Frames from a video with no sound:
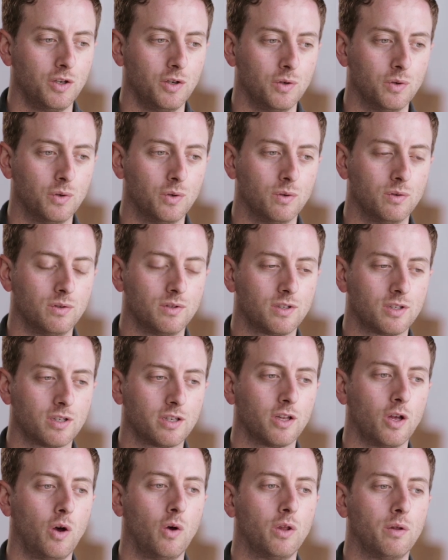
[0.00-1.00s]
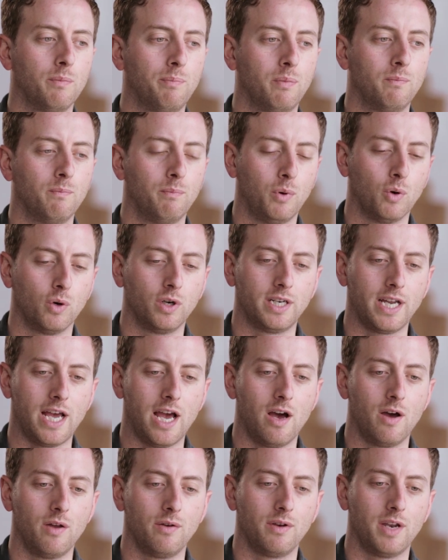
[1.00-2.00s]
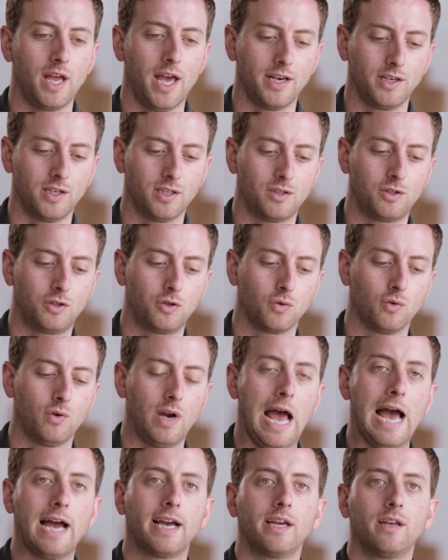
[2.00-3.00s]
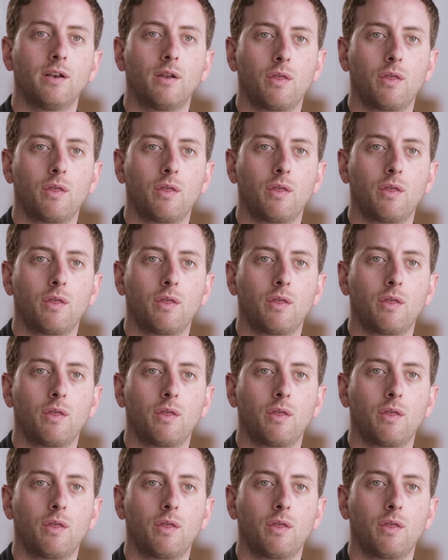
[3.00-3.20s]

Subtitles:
you slow the pour down and just drag it